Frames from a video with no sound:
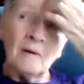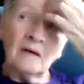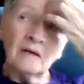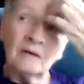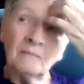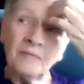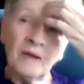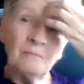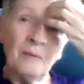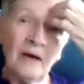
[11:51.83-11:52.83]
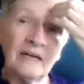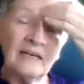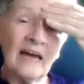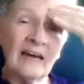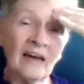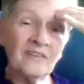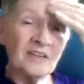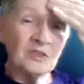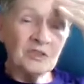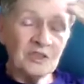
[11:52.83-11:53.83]
But it had
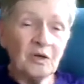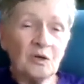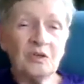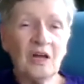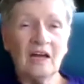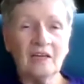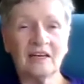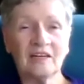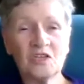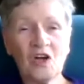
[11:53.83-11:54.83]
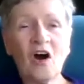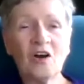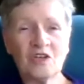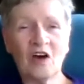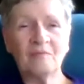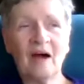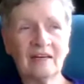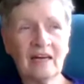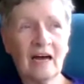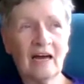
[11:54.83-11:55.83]
nothing to do, take charge of my
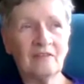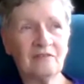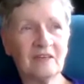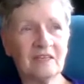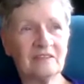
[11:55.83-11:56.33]
life.